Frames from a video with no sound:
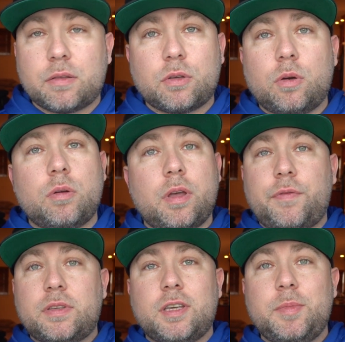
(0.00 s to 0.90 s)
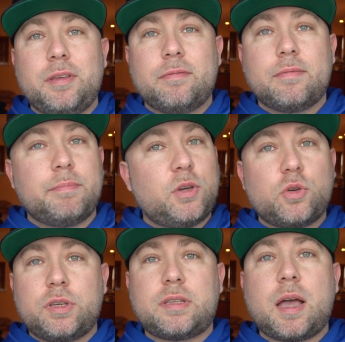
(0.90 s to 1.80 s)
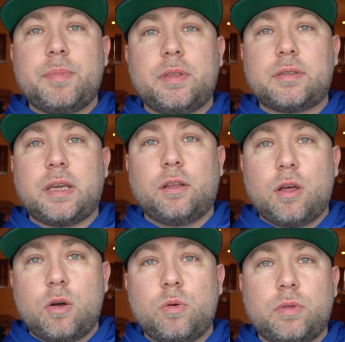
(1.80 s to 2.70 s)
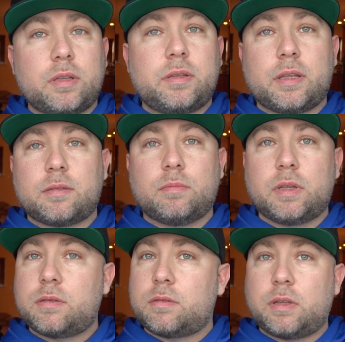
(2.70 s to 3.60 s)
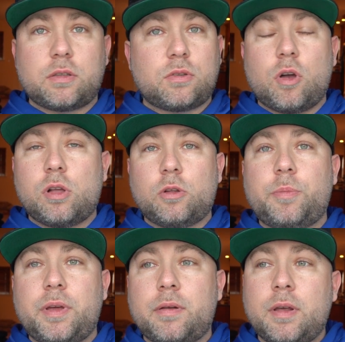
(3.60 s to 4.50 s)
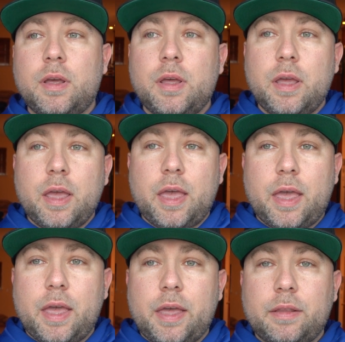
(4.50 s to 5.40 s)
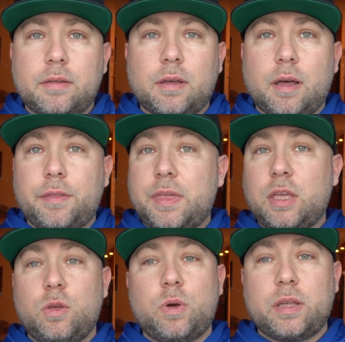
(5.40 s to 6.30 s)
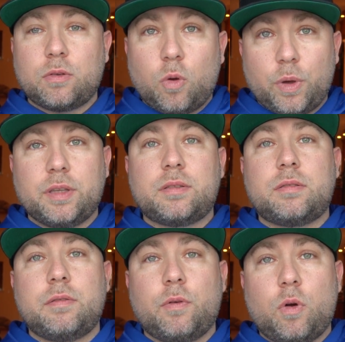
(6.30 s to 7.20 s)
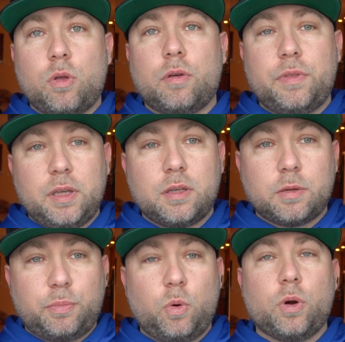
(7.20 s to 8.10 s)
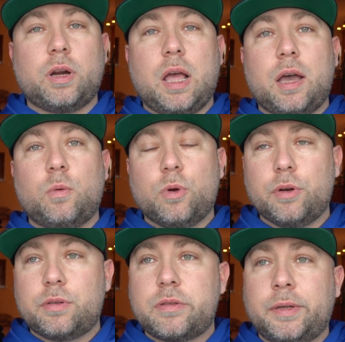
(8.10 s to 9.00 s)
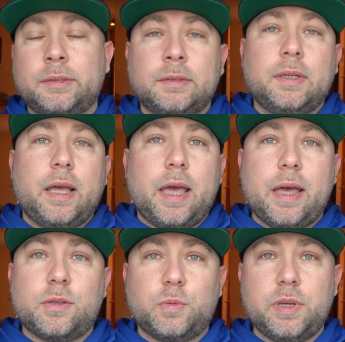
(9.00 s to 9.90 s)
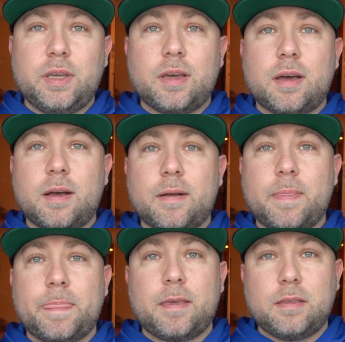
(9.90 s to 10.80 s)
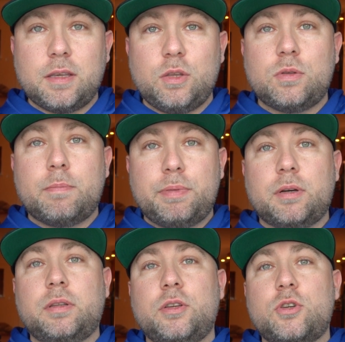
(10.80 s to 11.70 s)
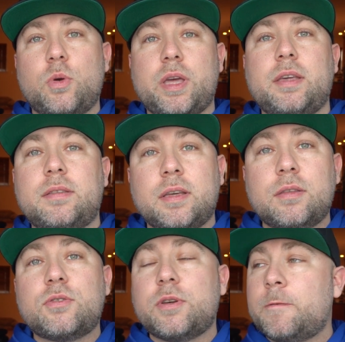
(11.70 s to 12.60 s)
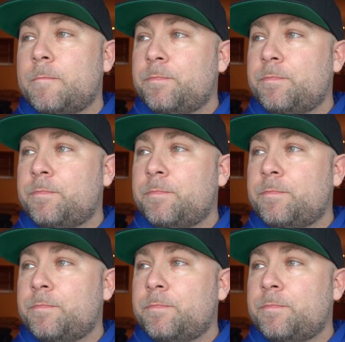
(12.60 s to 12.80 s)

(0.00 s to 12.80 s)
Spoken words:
So if you see me, make sure you stop me. Let's say hello. Let's talk a little bit. And thank you as always for all of the support, kind words, as we continue to build and showcase the industry.